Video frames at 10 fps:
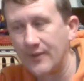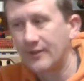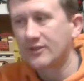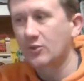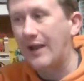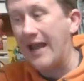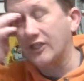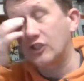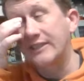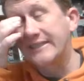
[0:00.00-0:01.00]
So we're
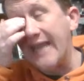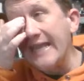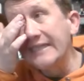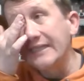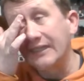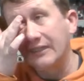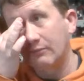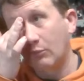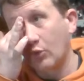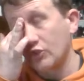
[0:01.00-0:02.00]
actually gaining
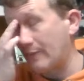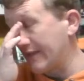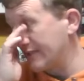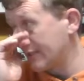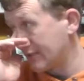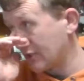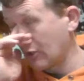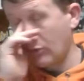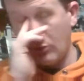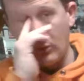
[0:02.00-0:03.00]
more space.
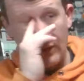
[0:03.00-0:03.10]
So